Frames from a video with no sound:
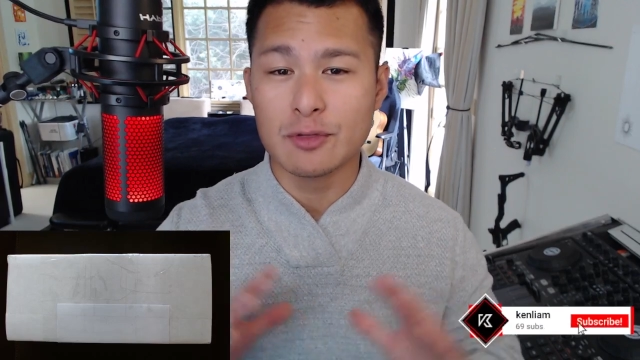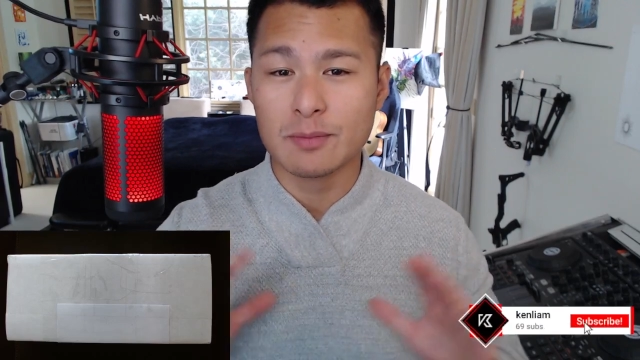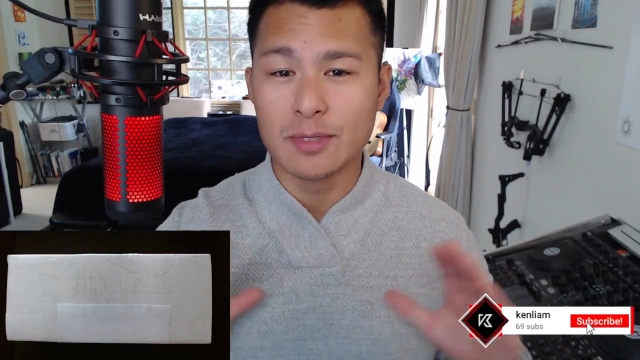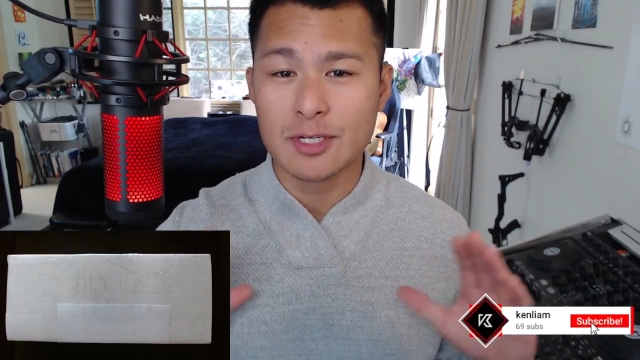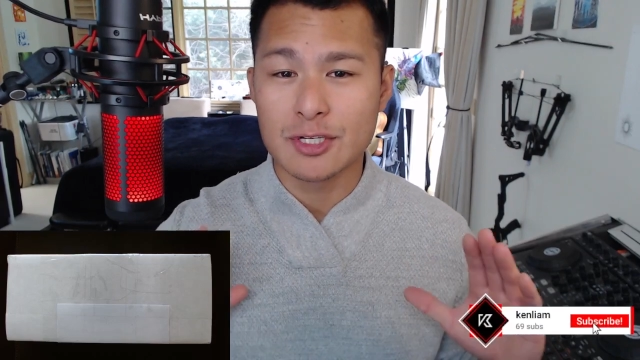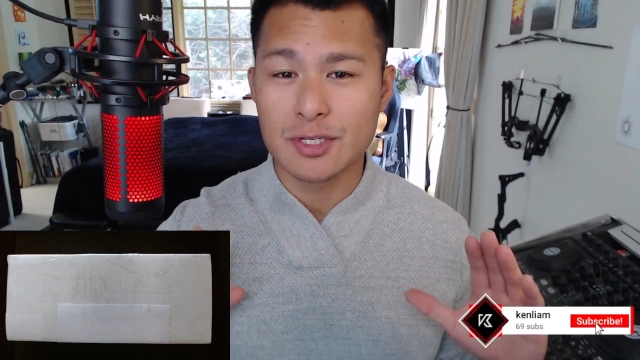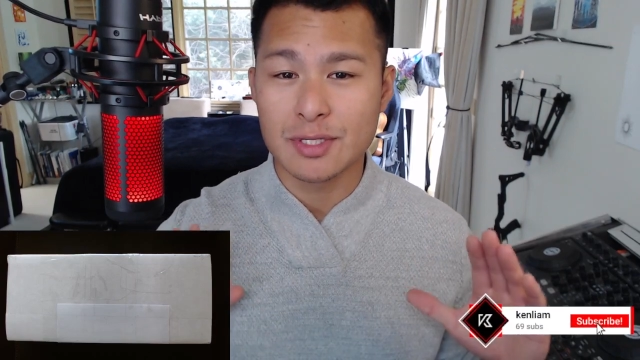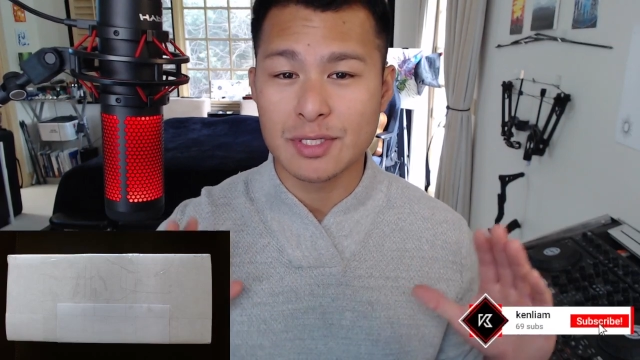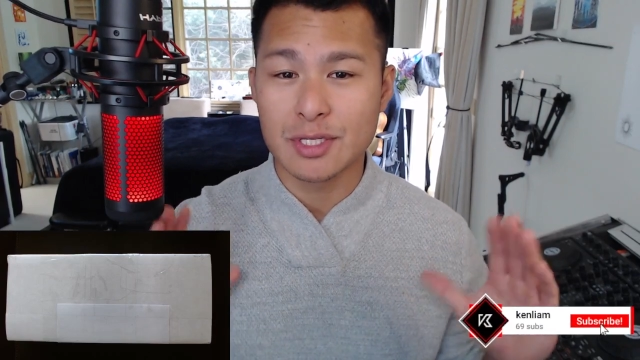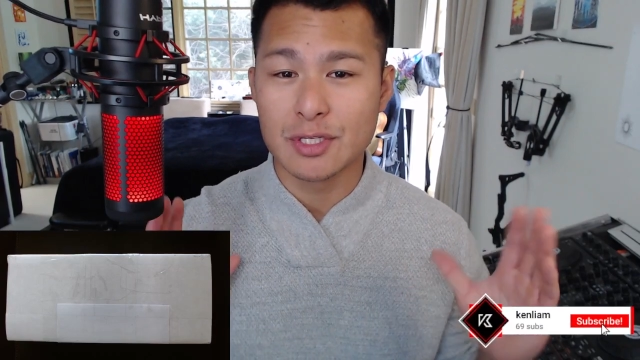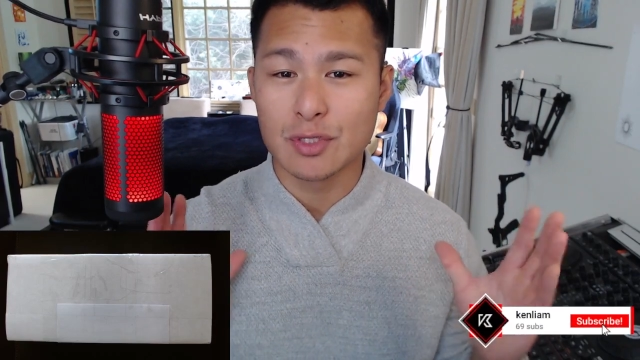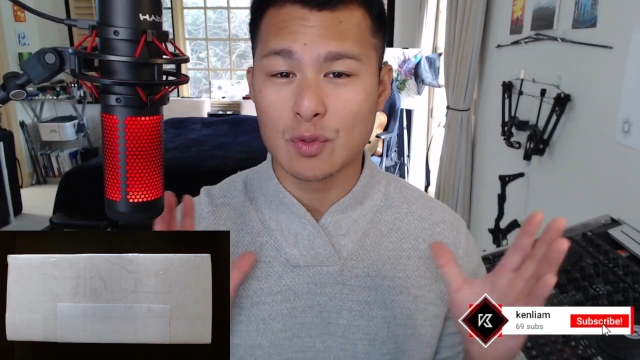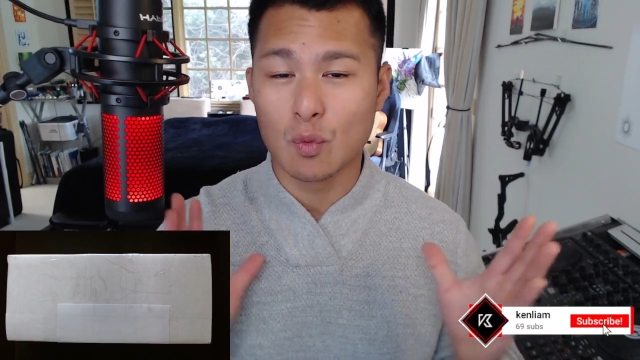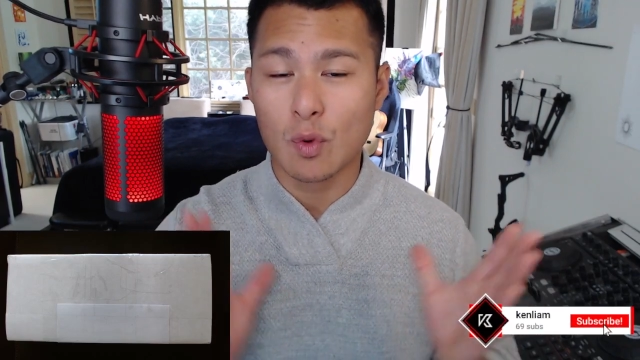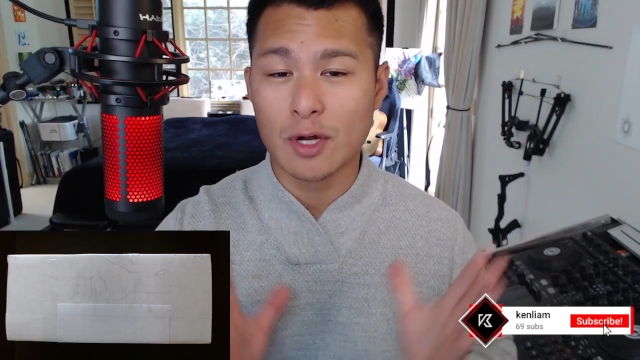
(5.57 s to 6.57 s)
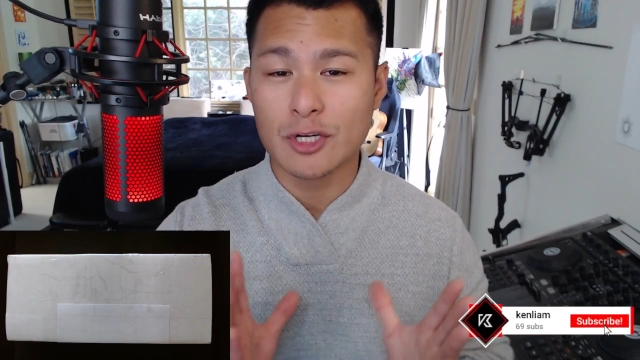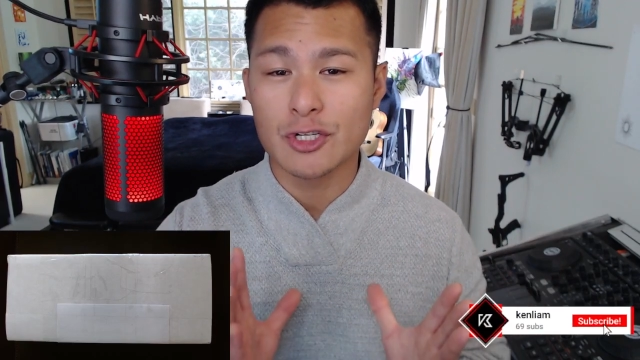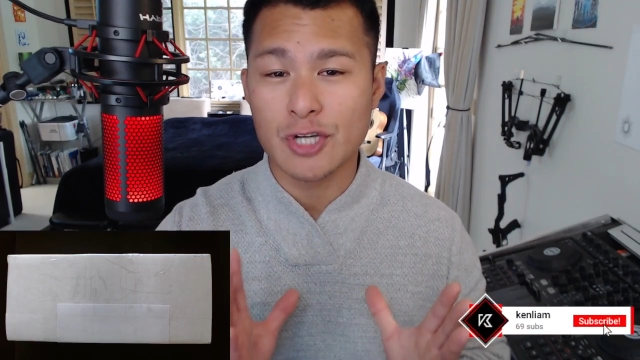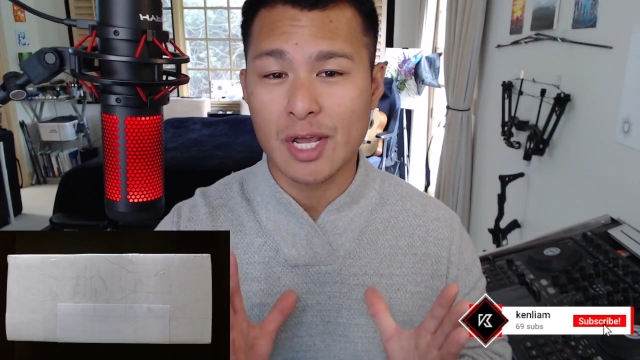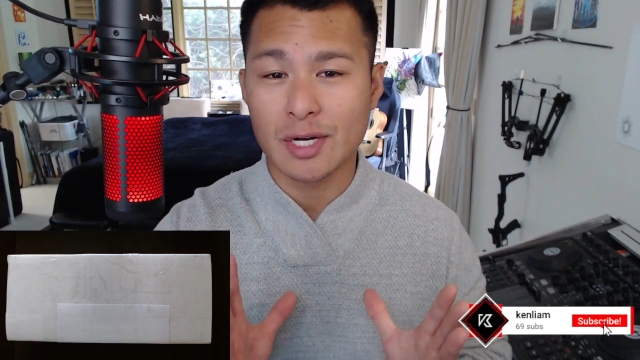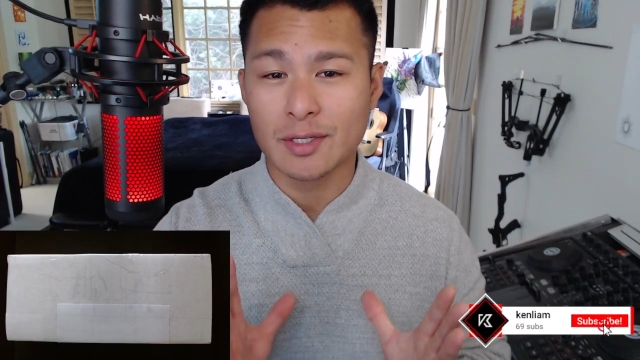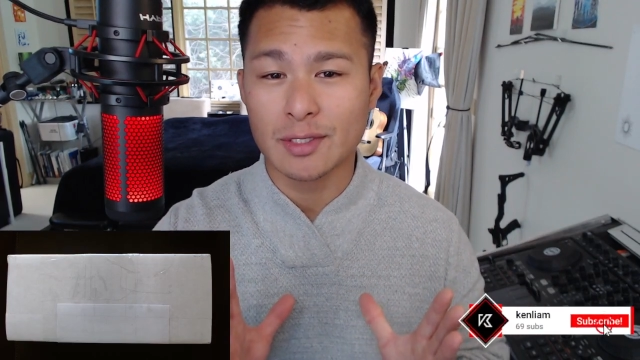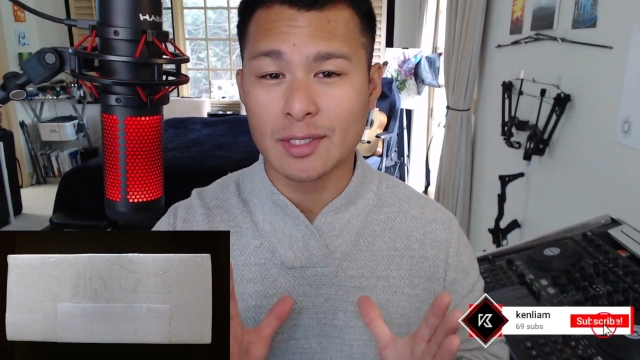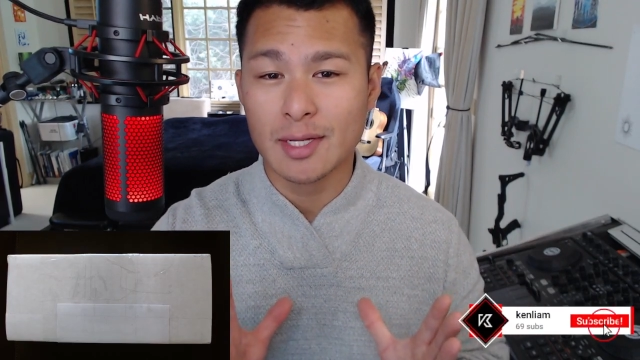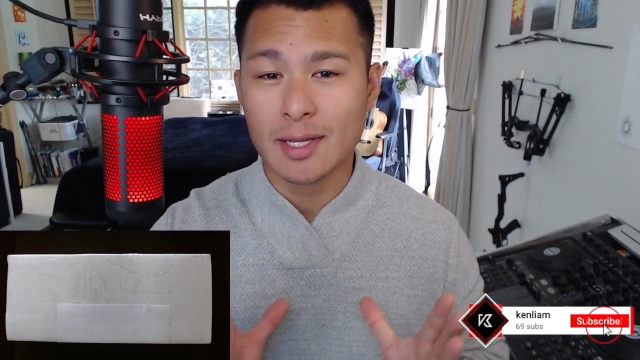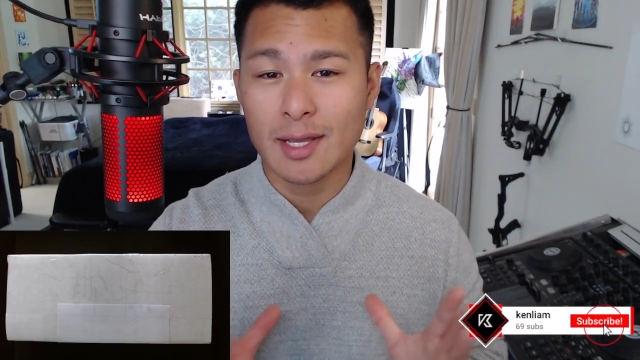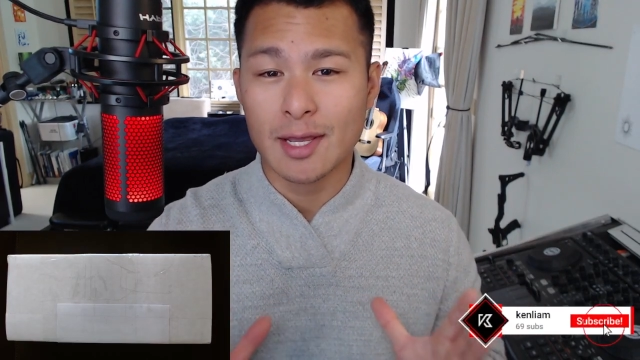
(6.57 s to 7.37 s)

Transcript: niches into one channel